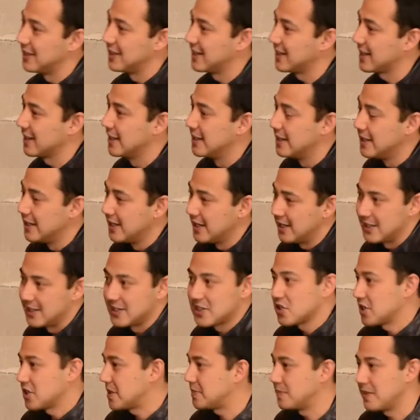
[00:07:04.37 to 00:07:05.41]
Like it's
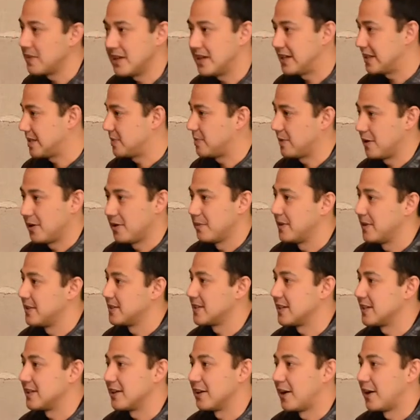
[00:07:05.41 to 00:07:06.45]
just me
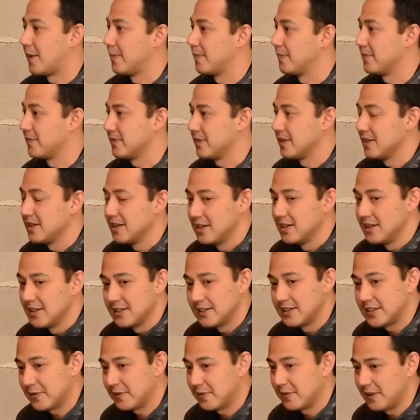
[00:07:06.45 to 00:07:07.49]
experimenting.
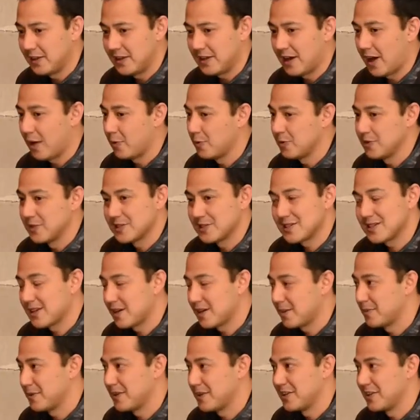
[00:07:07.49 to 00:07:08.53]
Definitely, I wouldn't say
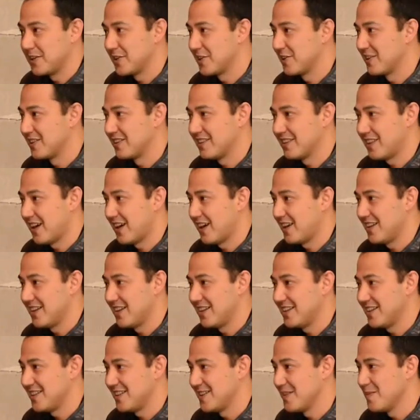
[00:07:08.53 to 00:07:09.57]
I'm any good at
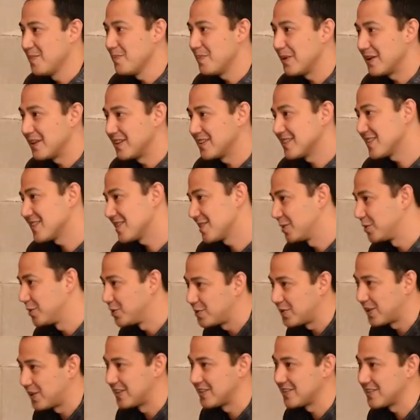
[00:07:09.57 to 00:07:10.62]
EDM, but it's still
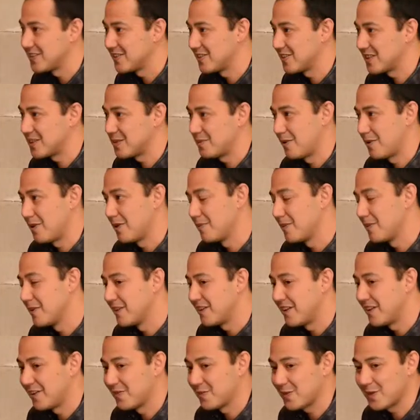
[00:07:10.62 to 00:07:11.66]
fun to
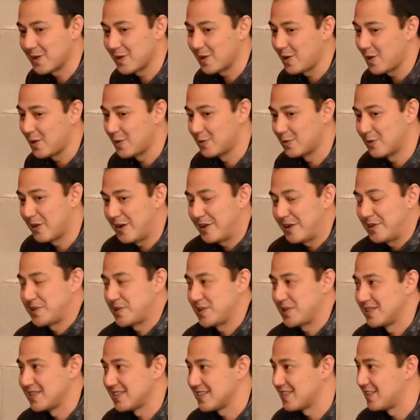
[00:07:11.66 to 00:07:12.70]
experiment. I've got a whole rack of
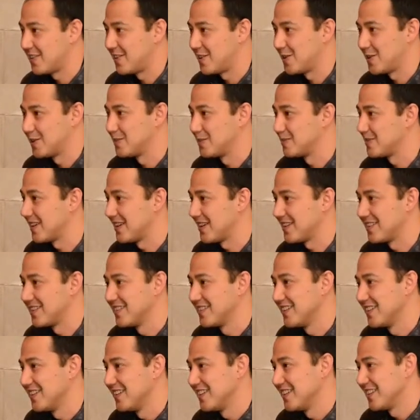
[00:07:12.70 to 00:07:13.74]
synths at home that
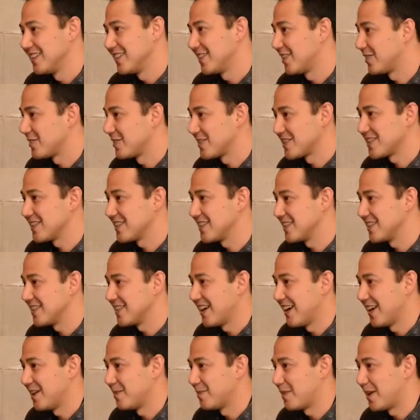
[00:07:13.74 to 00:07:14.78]
obviously
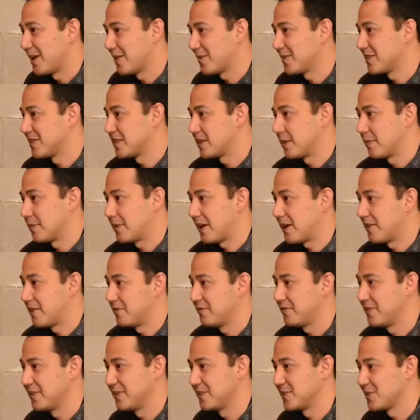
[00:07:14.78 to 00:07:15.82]
half the time can't
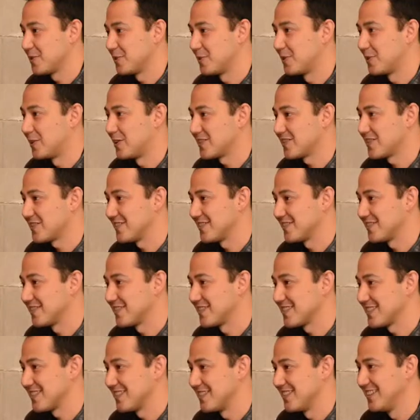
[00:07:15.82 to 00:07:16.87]
fit into a rock song.
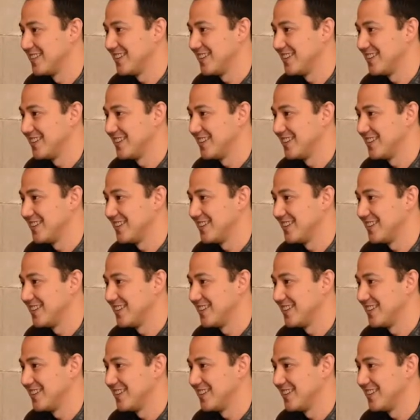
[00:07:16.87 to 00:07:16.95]
So